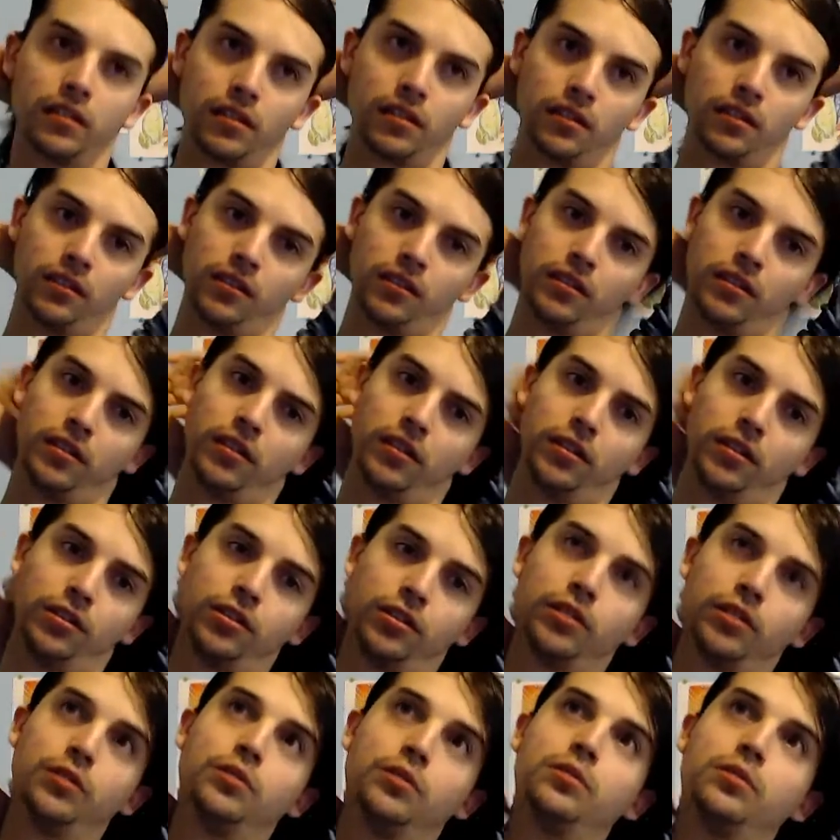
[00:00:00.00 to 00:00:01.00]

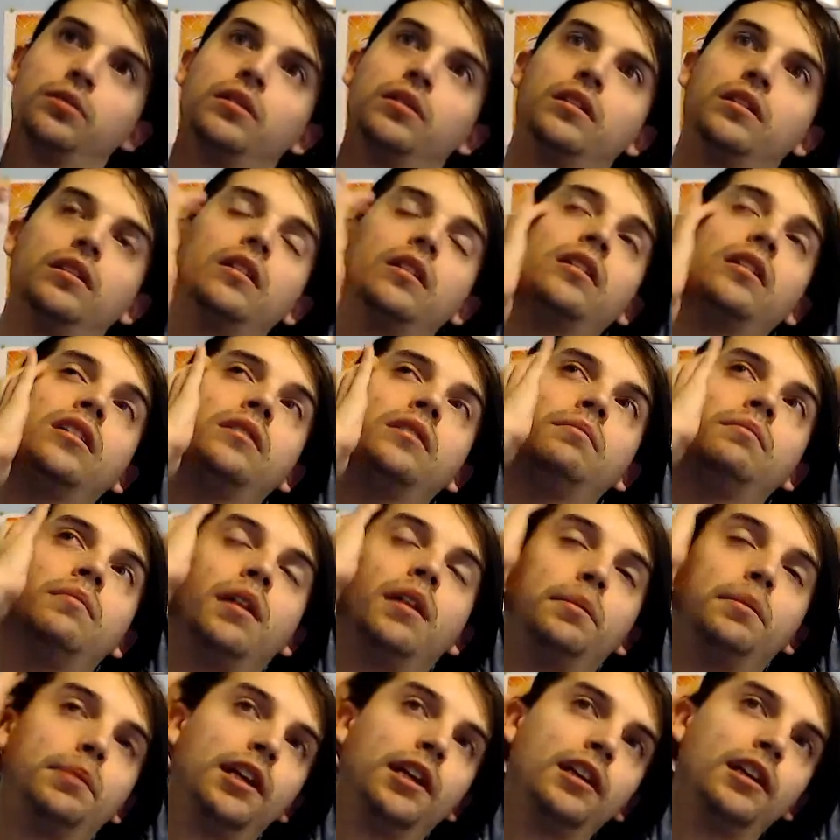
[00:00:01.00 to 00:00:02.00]
I'm
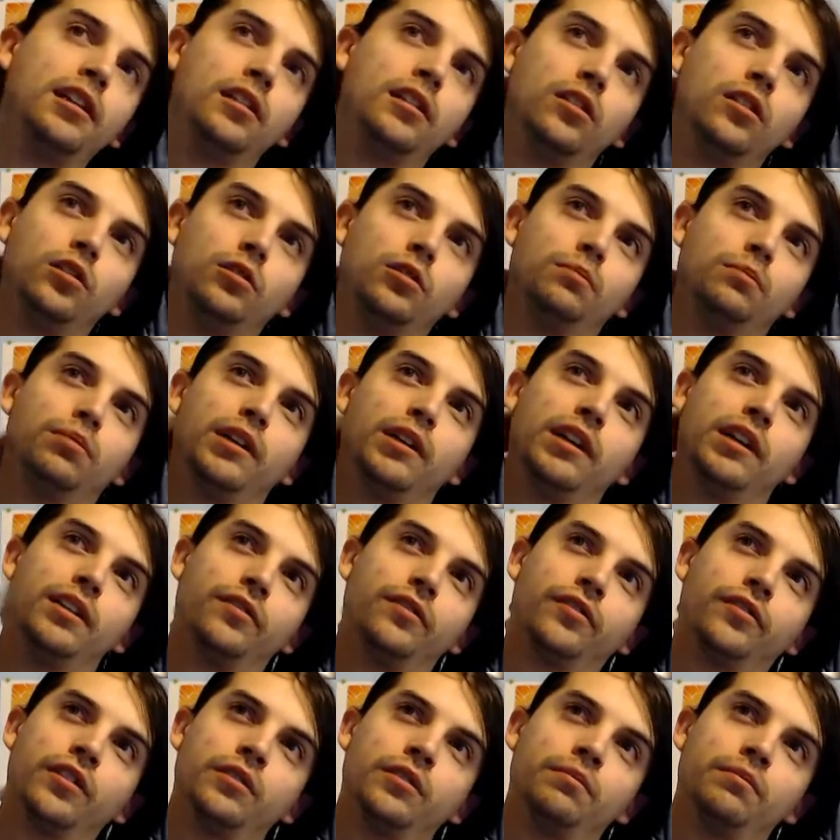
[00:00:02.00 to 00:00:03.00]
taking a little break
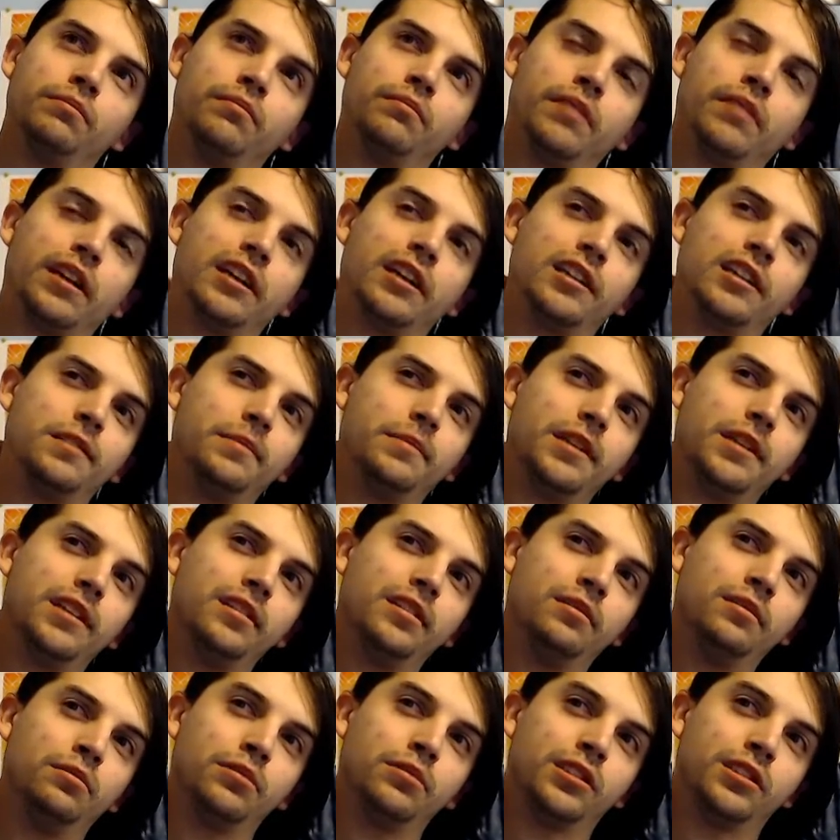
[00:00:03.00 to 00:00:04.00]
from anime,
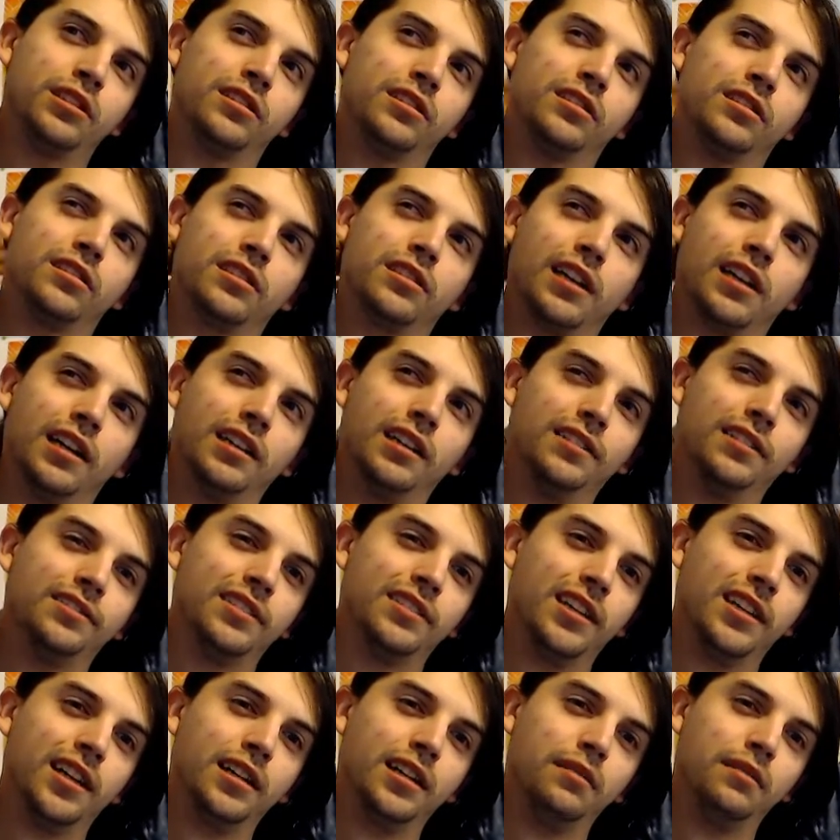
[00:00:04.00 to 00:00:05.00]
which is kind of
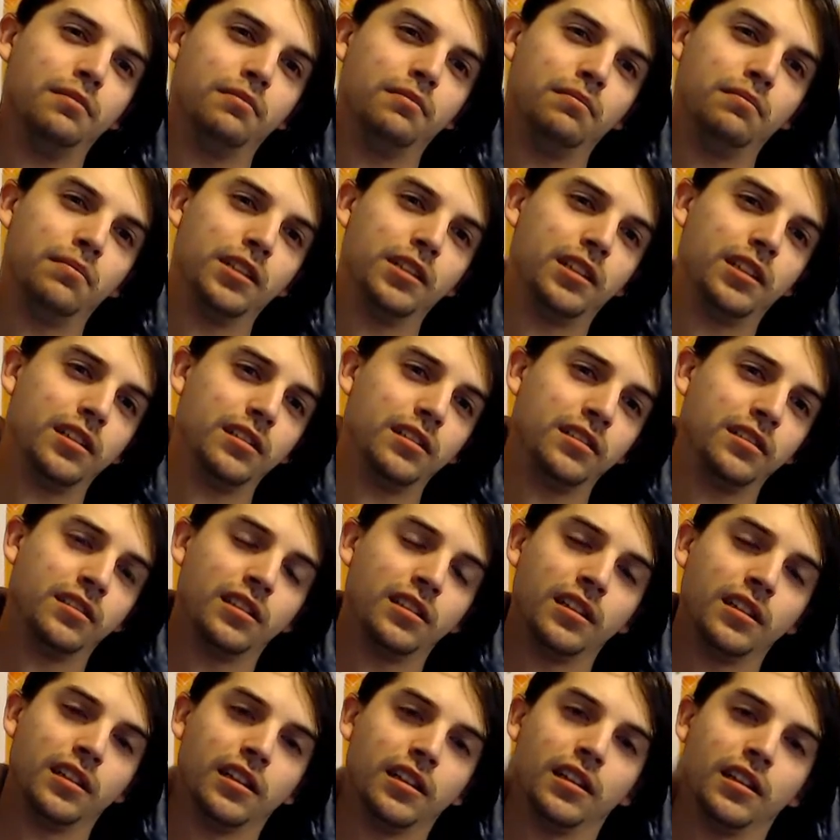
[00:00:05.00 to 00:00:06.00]
sad because
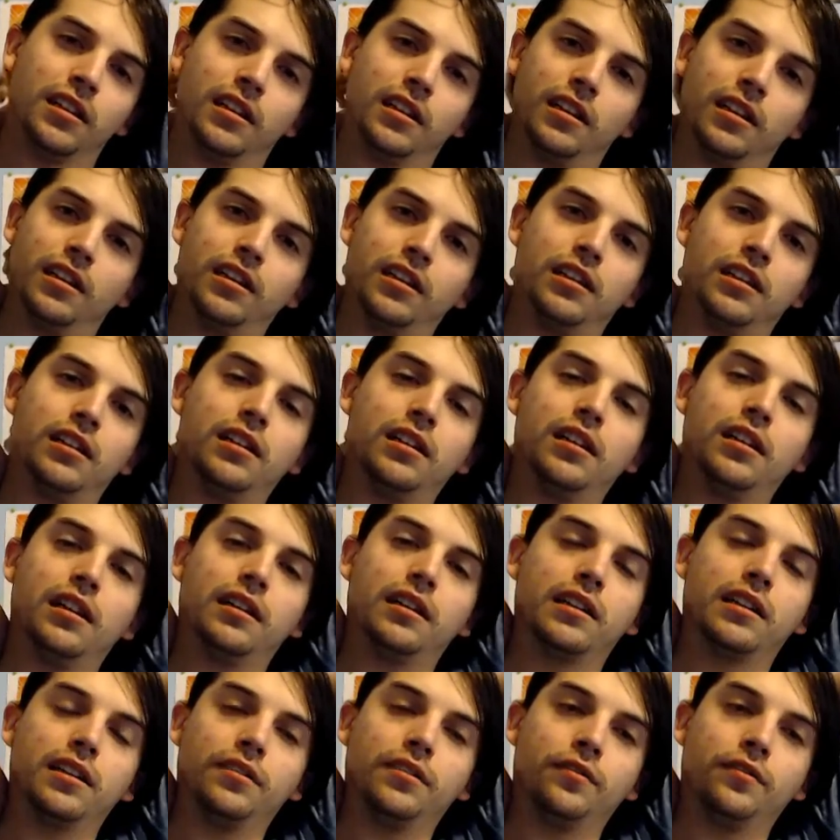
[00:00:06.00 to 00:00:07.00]
I gotta
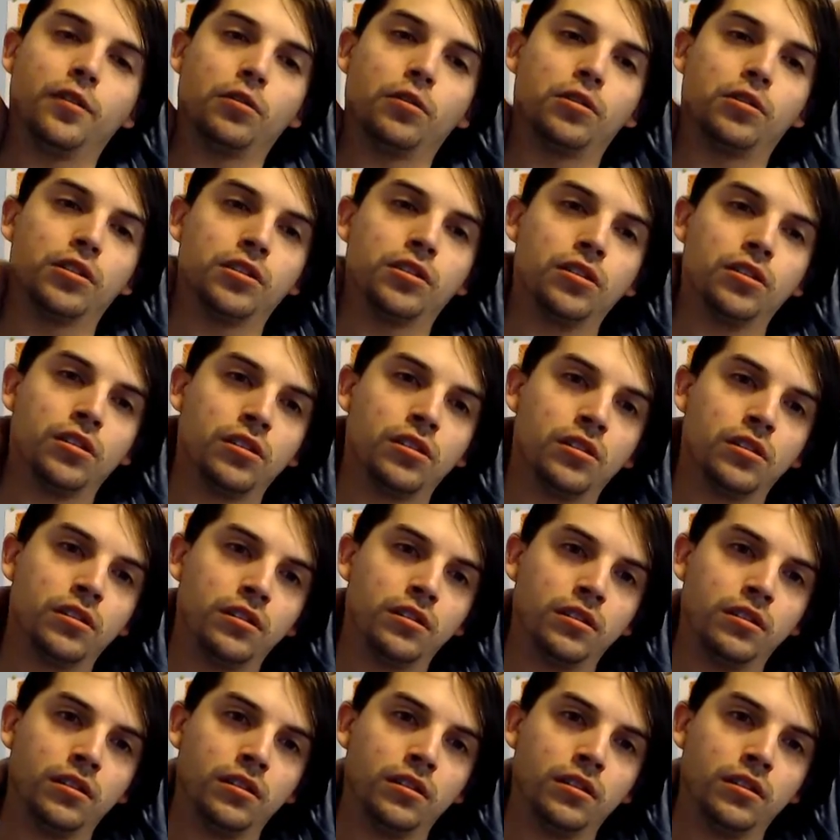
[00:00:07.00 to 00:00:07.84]
focus on